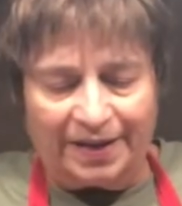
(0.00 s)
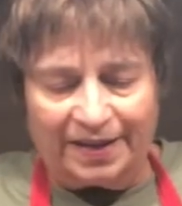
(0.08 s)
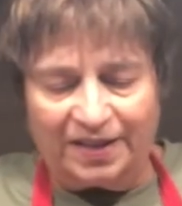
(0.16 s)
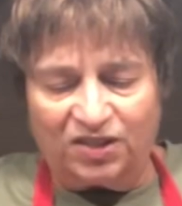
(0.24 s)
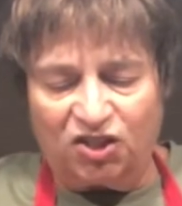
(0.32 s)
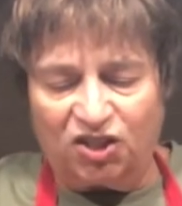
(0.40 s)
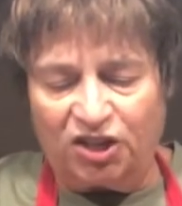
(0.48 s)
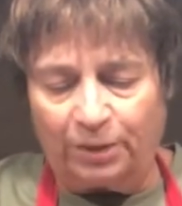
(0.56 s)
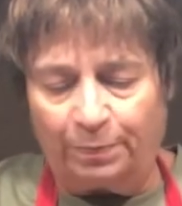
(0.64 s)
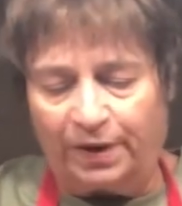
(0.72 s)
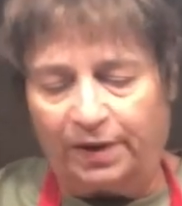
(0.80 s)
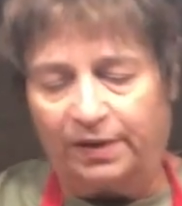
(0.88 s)
is
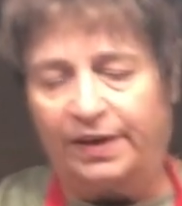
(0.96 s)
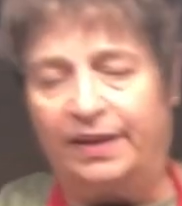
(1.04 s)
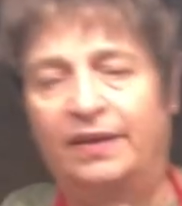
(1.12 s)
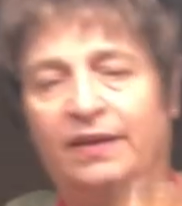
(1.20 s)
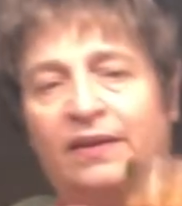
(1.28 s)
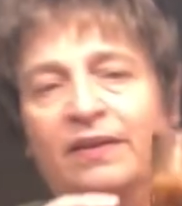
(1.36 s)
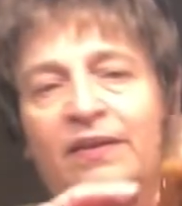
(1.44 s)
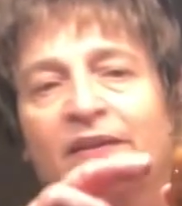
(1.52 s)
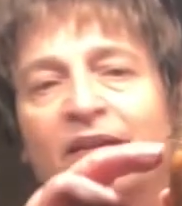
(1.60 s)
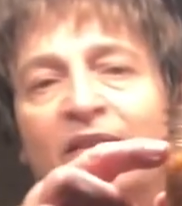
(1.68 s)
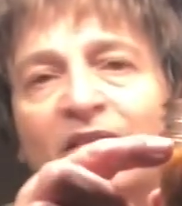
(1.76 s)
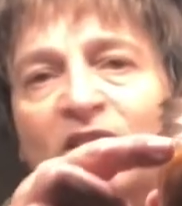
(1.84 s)
typically
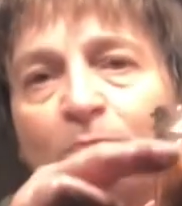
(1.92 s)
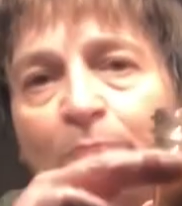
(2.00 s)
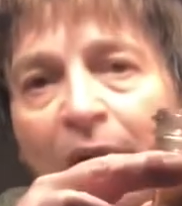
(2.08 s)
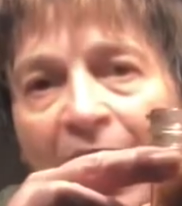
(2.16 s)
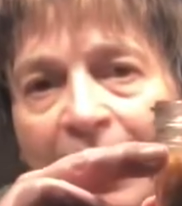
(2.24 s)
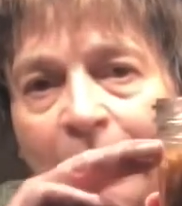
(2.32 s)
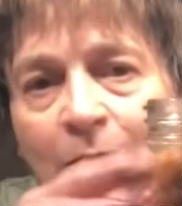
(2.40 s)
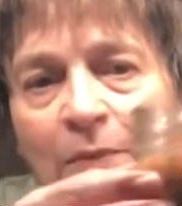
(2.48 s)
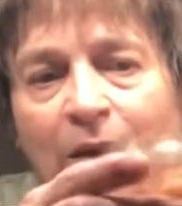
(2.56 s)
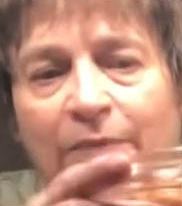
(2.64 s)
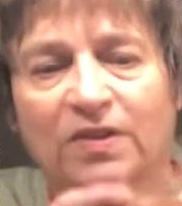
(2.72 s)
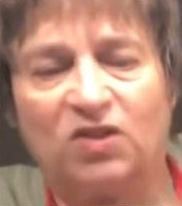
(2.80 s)
this bottom,
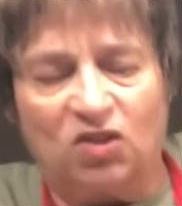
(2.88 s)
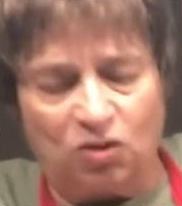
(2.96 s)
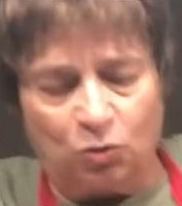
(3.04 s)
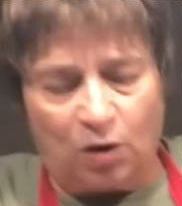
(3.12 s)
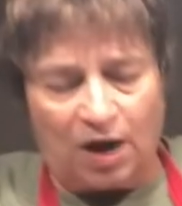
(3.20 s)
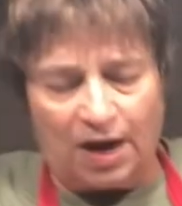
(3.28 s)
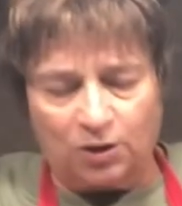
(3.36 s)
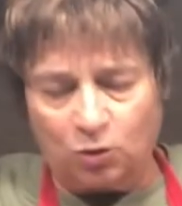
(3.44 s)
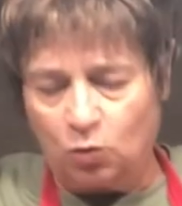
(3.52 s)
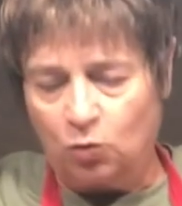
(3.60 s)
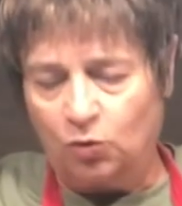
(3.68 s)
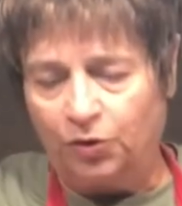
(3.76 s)
this is too hot to
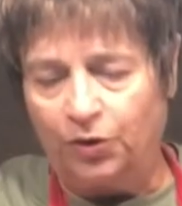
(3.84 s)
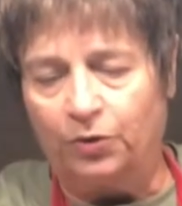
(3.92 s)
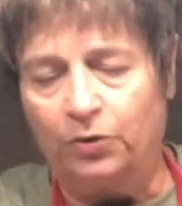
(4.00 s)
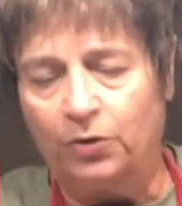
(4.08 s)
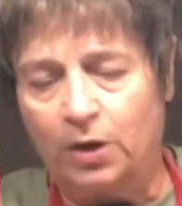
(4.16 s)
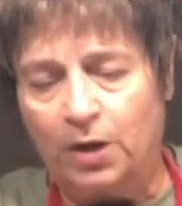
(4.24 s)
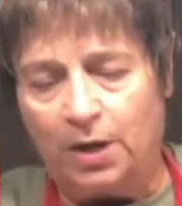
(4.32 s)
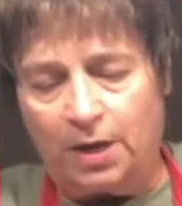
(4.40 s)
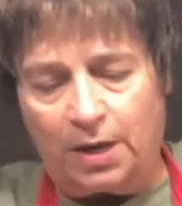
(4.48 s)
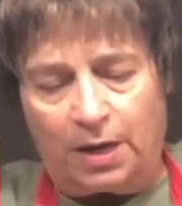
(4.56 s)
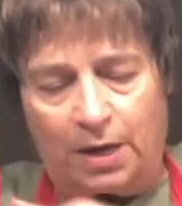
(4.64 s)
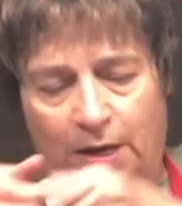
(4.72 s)
hold here.
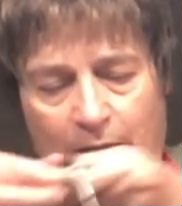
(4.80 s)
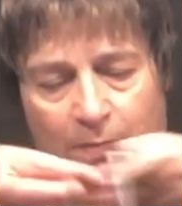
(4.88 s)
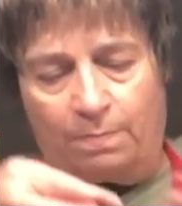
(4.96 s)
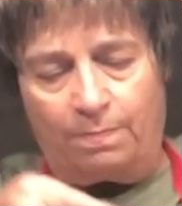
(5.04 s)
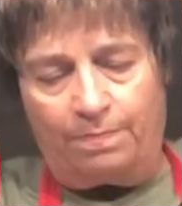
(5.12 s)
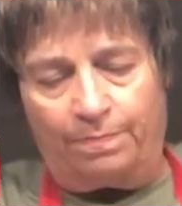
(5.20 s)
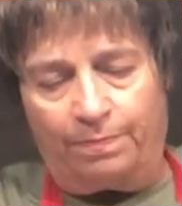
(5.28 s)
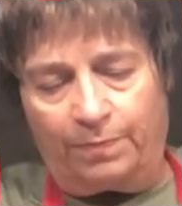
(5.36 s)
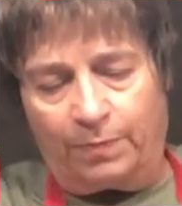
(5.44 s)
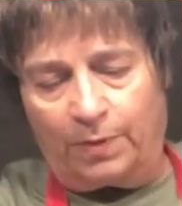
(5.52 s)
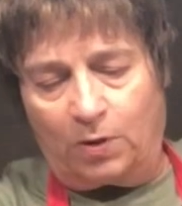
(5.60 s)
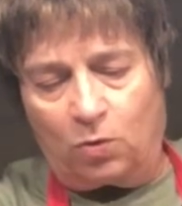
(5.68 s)
Let
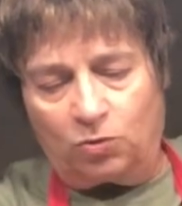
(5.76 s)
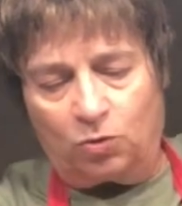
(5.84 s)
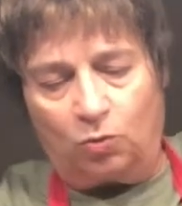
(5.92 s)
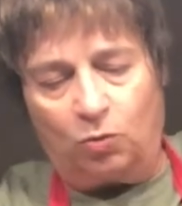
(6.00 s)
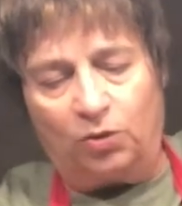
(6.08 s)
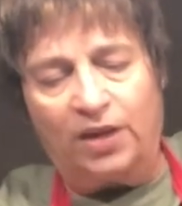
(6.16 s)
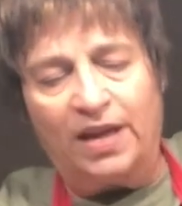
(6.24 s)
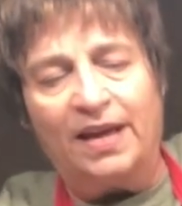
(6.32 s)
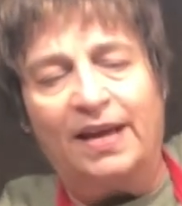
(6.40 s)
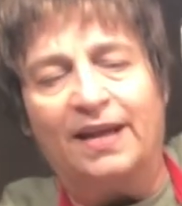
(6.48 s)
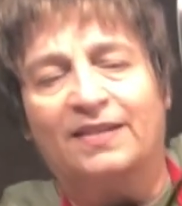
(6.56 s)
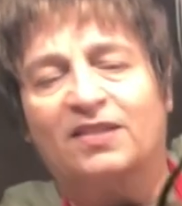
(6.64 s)
me hold.
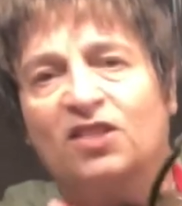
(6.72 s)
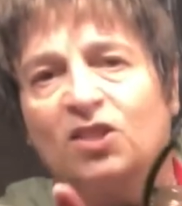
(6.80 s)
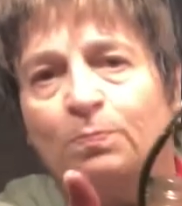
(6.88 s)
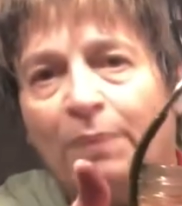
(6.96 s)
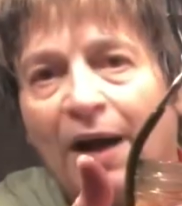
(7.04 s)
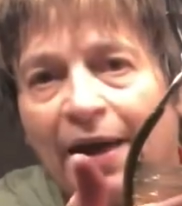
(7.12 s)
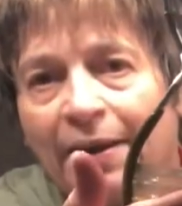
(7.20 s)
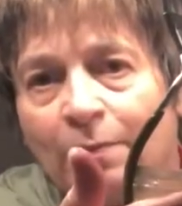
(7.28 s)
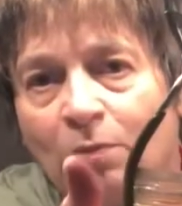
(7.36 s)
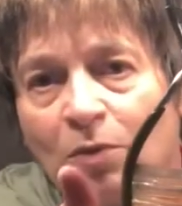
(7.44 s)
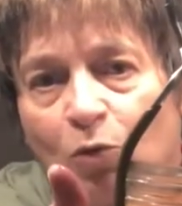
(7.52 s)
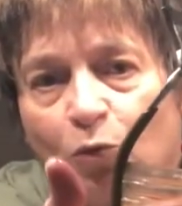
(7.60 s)
It's this
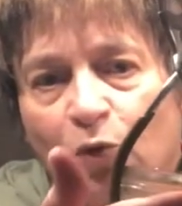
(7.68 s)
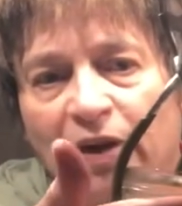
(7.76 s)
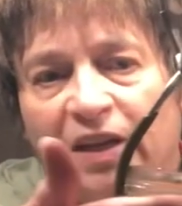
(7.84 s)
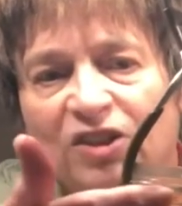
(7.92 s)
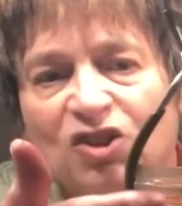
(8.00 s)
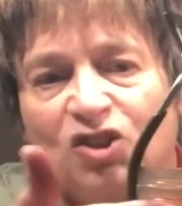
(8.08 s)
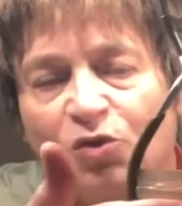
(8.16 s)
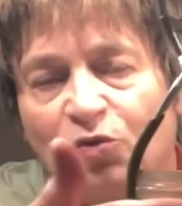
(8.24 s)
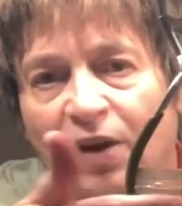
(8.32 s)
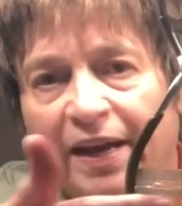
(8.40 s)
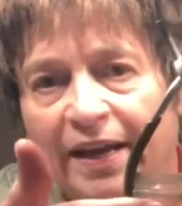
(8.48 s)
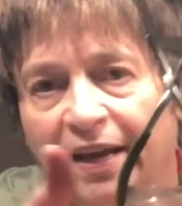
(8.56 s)
bottom ridge
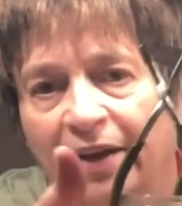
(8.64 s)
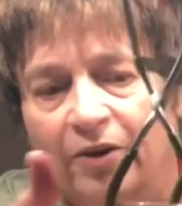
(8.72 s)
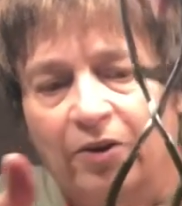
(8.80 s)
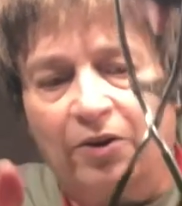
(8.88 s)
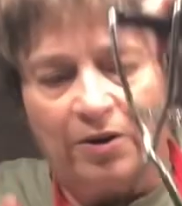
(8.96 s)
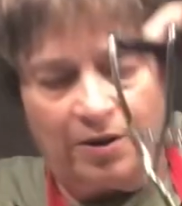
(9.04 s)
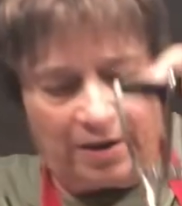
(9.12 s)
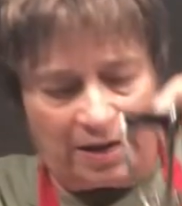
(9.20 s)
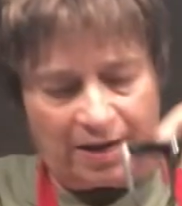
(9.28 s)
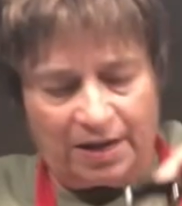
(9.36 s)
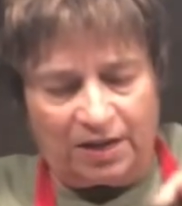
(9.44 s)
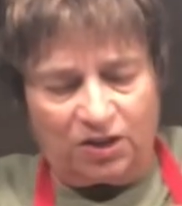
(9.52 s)
right here.
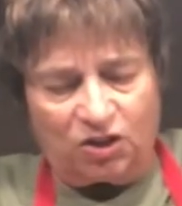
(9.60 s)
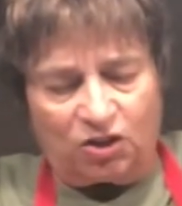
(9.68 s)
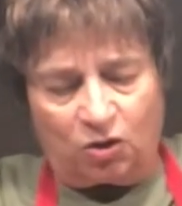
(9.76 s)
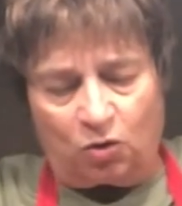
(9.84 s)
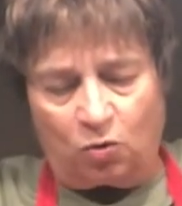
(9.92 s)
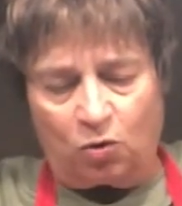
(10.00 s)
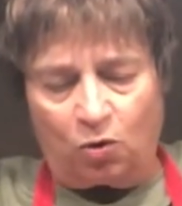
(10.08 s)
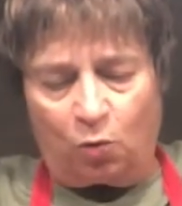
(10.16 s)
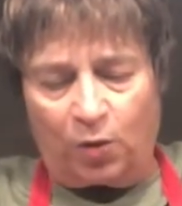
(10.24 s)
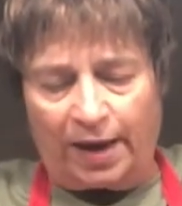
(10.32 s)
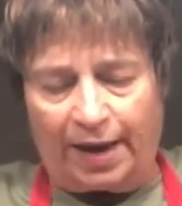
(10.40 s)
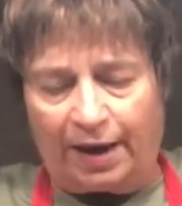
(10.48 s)
So
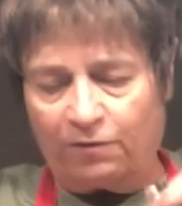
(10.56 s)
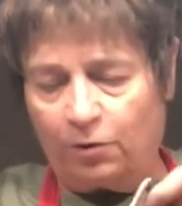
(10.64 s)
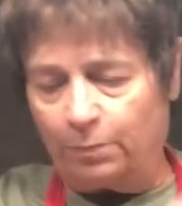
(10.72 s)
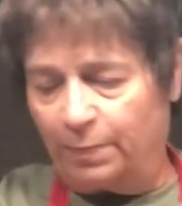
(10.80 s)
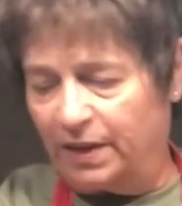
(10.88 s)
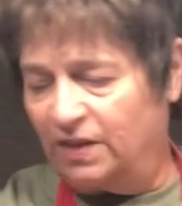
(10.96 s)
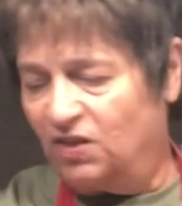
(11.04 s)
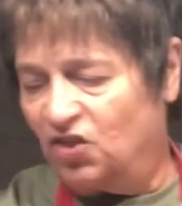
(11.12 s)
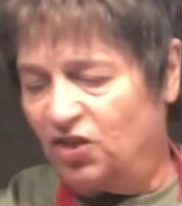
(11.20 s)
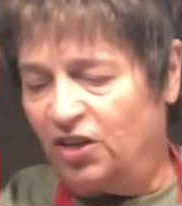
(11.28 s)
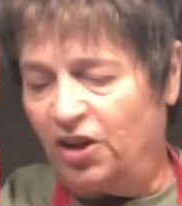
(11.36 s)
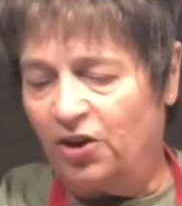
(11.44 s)
we have our beans
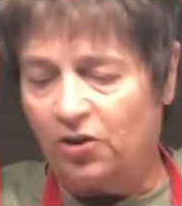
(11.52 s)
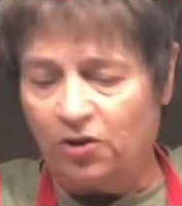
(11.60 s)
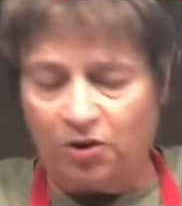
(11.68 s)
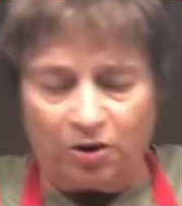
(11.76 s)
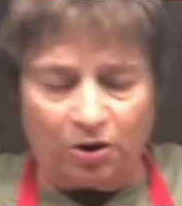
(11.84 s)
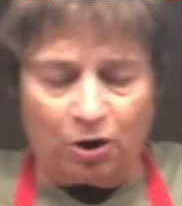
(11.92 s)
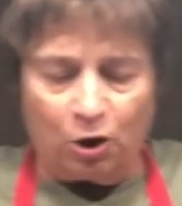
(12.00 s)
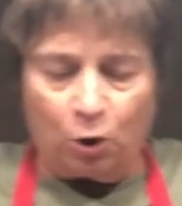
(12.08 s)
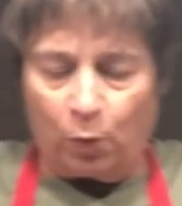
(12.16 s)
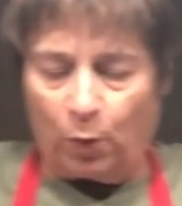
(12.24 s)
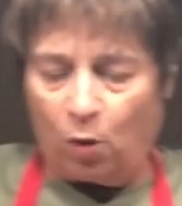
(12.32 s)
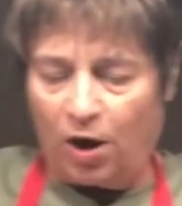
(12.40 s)
in here.
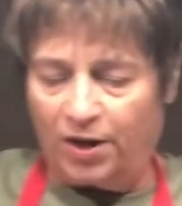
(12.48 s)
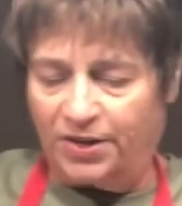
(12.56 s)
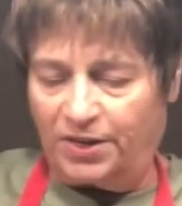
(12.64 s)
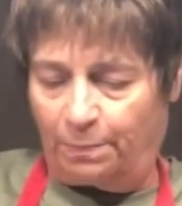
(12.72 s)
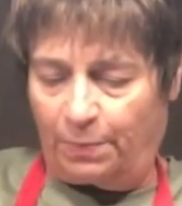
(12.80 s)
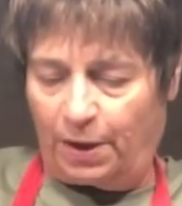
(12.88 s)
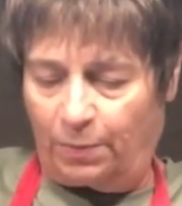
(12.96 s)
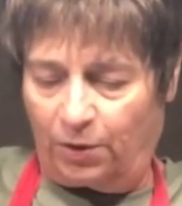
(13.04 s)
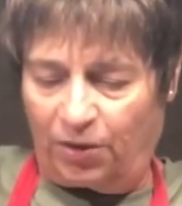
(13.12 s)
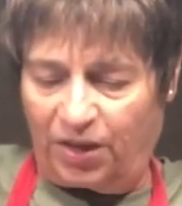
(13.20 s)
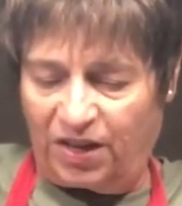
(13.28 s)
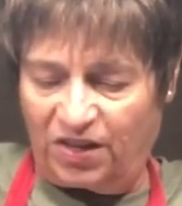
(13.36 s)
We want to debubble
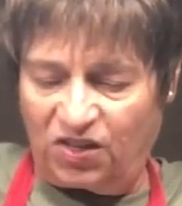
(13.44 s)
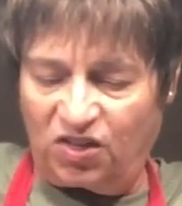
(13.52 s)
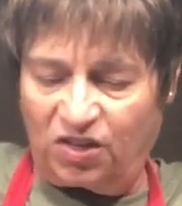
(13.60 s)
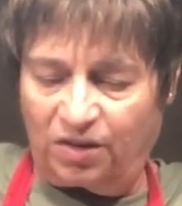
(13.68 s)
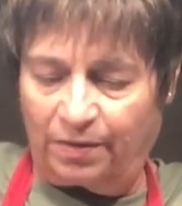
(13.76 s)
these.